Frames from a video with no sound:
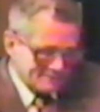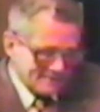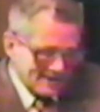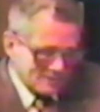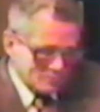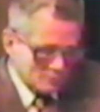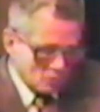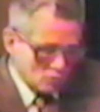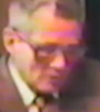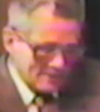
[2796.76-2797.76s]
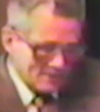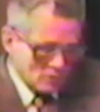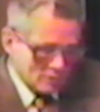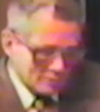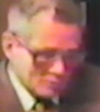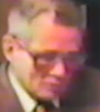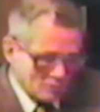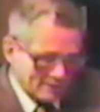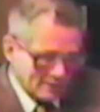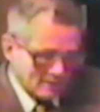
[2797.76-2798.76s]
fastened, or who laid the
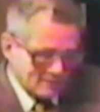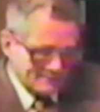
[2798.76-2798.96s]
cornerstone thereof?